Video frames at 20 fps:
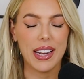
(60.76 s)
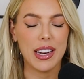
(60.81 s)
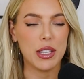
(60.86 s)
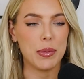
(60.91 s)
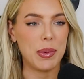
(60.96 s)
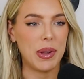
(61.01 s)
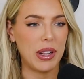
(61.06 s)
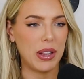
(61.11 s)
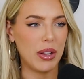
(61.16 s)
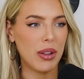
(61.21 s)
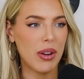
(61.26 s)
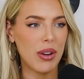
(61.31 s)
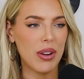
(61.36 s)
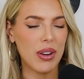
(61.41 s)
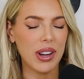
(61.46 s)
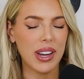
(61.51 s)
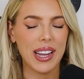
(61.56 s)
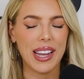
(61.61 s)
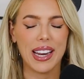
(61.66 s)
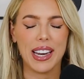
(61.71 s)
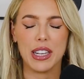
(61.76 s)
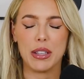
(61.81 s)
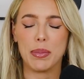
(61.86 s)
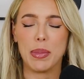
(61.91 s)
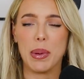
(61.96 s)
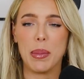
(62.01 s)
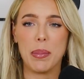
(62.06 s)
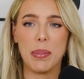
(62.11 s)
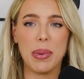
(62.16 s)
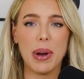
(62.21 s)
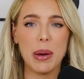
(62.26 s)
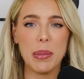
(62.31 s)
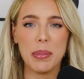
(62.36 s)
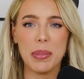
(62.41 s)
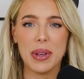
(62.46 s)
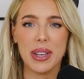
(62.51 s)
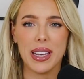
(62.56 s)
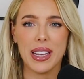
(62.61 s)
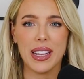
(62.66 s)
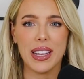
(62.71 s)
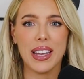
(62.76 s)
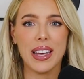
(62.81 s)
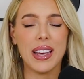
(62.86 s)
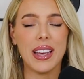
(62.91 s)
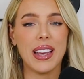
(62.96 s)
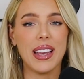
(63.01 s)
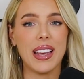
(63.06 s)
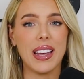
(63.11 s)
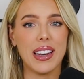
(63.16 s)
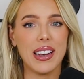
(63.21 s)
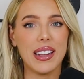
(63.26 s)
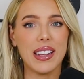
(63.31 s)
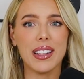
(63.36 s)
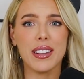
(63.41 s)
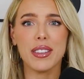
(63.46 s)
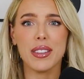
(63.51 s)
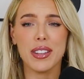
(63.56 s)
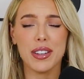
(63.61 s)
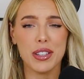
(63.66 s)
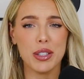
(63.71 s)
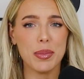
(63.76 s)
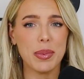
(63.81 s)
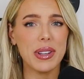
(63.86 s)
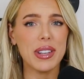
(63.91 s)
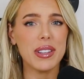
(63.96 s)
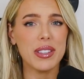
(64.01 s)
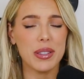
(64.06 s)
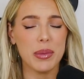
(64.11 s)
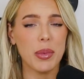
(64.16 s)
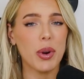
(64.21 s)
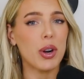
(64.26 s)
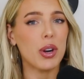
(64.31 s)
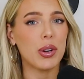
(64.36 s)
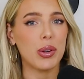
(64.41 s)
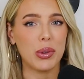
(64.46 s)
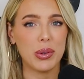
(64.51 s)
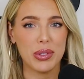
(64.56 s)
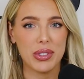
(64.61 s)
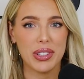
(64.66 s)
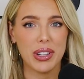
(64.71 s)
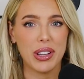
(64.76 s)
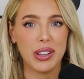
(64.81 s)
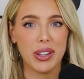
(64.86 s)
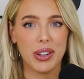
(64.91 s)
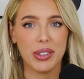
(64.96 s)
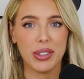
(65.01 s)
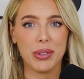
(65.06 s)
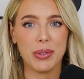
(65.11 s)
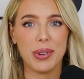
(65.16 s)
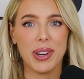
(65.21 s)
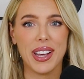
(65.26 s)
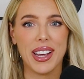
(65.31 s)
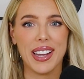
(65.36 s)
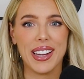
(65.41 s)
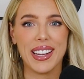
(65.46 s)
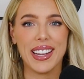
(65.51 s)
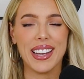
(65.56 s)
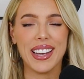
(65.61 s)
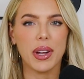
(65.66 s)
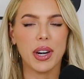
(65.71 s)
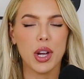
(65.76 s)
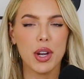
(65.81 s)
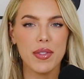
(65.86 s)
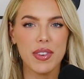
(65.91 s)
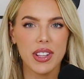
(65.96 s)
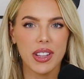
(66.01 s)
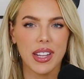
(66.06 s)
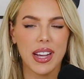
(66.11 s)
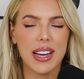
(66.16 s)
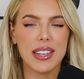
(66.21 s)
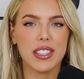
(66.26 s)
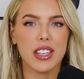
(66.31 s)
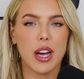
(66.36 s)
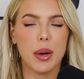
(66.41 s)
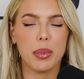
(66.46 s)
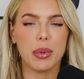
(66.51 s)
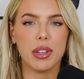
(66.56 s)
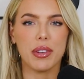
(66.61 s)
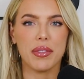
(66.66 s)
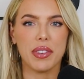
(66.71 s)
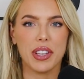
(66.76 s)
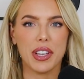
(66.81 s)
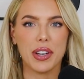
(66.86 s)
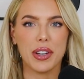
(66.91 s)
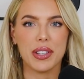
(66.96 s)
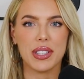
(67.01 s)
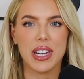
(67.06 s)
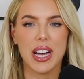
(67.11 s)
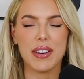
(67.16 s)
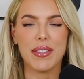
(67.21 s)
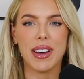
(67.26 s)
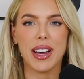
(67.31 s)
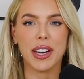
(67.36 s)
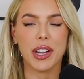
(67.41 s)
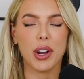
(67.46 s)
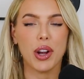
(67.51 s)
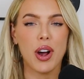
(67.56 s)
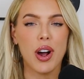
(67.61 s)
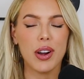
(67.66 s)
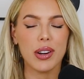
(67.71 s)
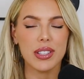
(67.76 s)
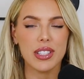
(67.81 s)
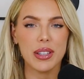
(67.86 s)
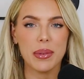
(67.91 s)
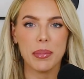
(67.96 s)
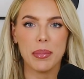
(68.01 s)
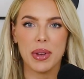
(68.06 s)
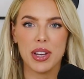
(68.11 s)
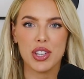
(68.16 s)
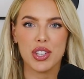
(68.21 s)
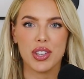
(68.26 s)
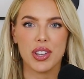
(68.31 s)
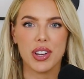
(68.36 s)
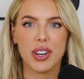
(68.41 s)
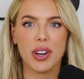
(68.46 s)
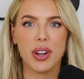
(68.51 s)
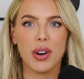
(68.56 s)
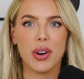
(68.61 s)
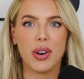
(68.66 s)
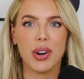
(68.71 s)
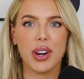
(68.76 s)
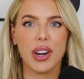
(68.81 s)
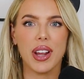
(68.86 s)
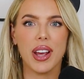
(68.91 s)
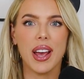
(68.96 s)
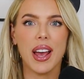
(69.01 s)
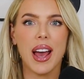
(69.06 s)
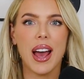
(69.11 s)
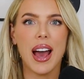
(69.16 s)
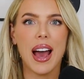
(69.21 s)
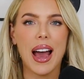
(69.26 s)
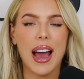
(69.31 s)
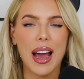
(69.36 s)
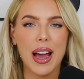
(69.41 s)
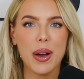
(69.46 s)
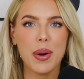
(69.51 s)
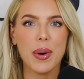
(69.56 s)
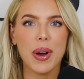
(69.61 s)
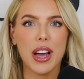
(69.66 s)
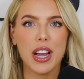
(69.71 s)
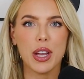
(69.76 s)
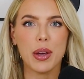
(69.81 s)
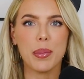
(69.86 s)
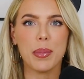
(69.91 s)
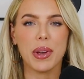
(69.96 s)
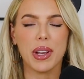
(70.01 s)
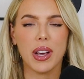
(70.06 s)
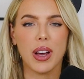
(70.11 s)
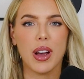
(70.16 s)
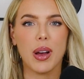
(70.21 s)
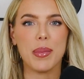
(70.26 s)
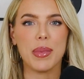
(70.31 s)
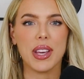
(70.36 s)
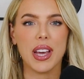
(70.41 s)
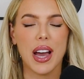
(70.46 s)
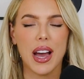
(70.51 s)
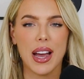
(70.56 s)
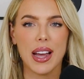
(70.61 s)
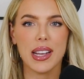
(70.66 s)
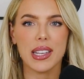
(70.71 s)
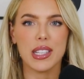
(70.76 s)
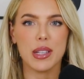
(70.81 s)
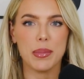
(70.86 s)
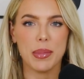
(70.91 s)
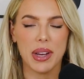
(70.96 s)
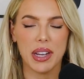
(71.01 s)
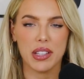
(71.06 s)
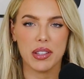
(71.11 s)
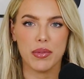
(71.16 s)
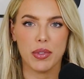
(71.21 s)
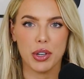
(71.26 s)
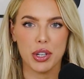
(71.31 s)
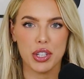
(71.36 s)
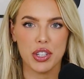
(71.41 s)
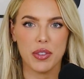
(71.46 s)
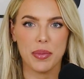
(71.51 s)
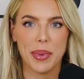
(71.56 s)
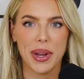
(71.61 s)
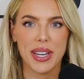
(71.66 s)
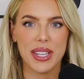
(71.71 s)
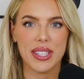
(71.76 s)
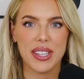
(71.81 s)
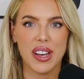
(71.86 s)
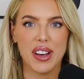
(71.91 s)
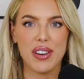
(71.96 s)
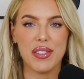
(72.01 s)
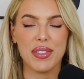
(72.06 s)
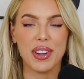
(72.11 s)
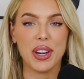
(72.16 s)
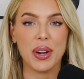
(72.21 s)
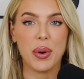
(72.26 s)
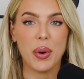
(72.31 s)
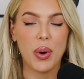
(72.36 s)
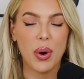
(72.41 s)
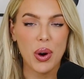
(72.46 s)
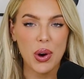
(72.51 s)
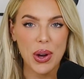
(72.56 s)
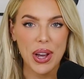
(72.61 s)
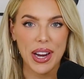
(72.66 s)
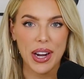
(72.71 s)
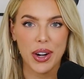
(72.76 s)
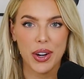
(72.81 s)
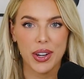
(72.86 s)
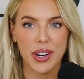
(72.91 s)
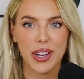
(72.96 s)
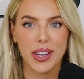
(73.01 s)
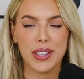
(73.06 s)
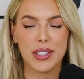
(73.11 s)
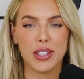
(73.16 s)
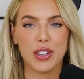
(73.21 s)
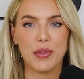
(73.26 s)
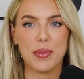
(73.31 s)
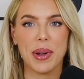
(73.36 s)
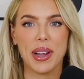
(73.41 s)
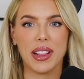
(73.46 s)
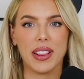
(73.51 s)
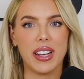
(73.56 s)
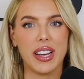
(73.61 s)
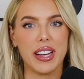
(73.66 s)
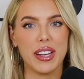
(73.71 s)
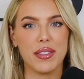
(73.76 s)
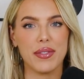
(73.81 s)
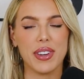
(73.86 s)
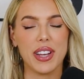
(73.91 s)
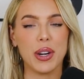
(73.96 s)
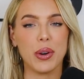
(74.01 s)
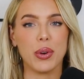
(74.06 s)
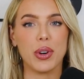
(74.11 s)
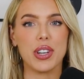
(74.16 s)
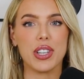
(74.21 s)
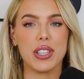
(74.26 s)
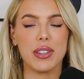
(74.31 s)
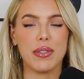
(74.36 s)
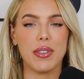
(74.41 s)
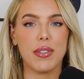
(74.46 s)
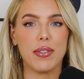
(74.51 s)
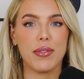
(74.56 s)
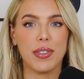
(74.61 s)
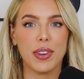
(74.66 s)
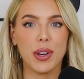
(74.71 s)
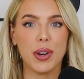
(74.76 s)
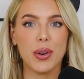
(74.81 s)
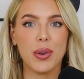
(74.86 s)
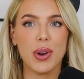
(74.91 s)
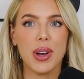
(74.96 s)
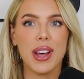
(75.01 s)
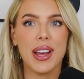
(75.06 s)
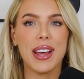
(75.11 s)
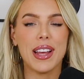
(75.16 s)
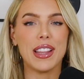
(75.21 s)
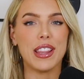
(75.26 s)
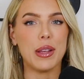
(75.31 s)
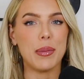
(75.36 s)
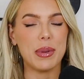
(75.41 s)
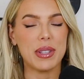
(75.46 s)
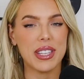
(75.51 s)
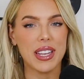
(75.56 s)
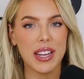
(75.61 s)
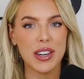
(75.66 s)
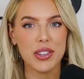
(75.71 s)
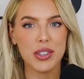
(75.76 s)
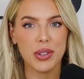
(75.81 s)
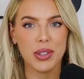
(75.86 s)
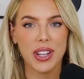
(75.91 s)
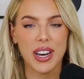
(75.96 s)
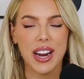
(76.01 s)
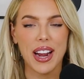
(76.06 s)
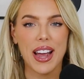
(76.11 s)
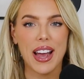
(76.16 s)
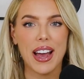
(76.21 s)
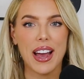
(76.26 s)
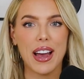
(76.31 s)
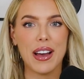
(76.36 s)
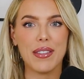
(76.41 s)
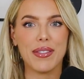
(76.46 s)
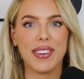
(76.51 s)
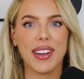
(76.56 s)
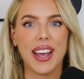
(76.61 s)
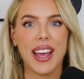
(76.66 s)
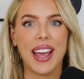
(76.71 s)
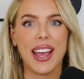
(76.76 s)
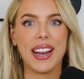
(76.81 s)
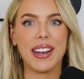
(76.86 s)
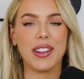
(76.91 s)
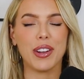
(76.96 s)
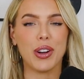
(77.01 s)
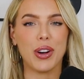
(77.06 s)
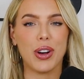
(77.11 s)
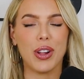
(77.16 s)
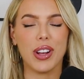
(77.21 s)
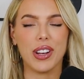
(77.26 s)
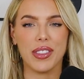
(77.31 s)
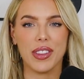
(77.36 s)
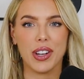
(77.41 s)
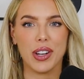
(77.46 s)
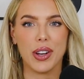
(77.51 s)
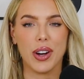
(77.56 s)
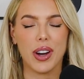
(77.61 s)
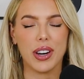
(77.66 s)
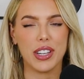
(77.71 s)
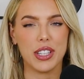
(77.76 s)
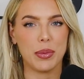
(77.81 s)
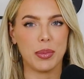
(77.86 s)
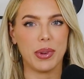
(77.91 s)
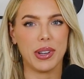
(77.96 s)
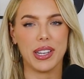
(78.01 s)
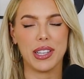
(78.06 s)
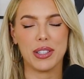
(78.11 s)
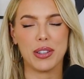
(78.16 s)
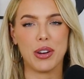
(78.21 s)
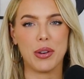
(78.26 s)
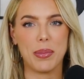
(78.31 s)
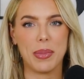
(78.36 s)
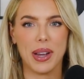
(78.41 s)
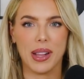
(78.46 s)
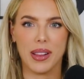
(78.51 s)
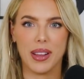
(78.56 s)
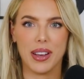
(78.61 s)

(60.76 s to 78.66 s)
It has been long, it has been bumpy, and there's been some hurdles along the way. But over the last couple of years, I've had a constant mission on how I can become the highest and best version of myself in all areas of my life in order to fulfill the potential that I have and the calling that God has placed on my